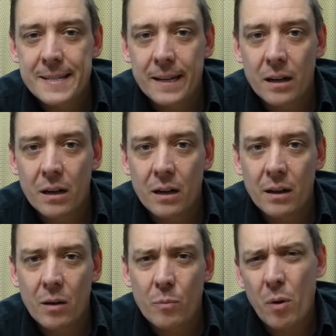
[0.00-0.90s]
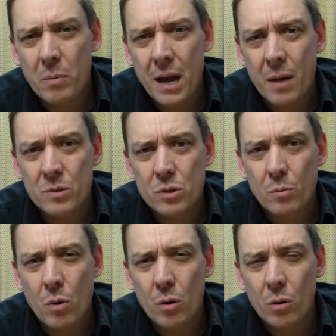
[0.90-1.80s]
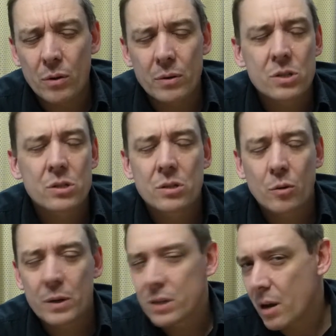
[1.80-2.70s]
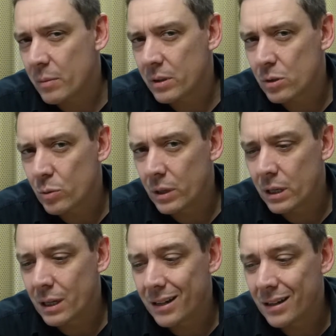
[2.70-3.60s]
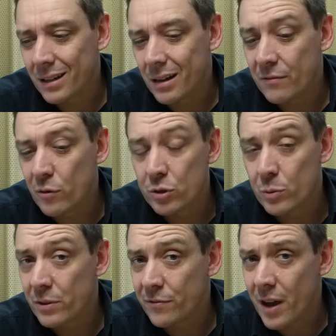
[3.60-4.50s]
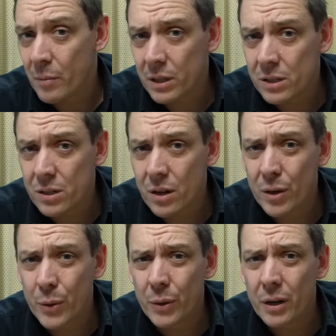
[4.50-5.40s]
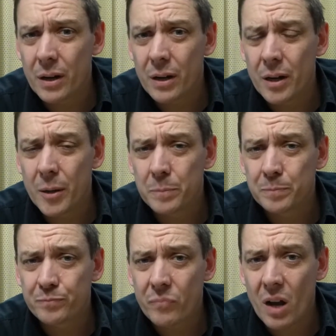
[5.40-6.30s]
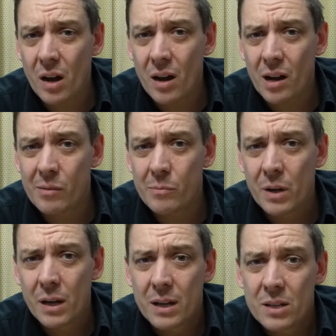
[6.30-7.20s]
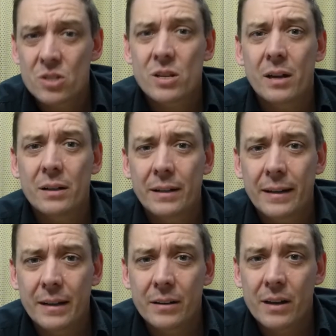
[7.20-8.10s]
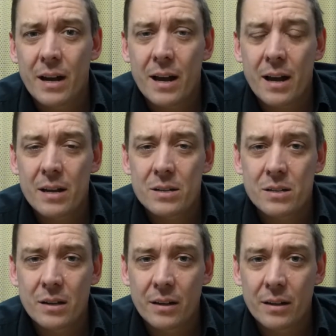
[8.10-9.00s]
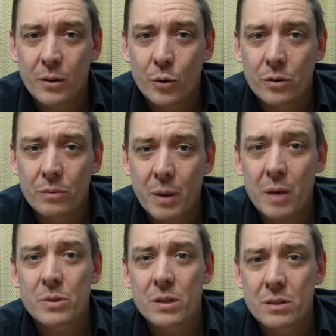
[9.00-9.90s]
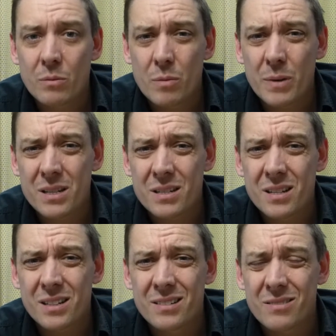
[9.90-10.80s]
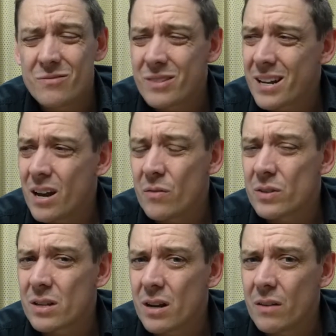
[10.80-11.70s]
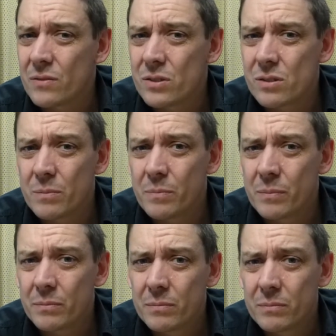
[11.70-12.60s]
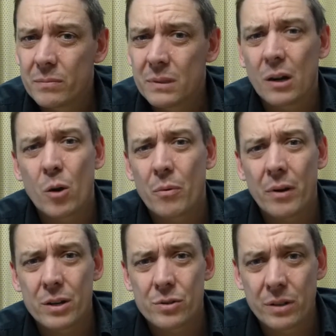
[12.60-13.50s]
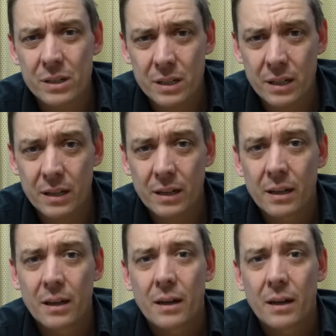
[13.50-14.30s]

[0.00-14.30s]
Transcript: that'll probably happen tomorrow, although there's so much happening this week, unfortunately, with the family. So I'm standing in as a babysitter while my son recovers after some little operation on his ear.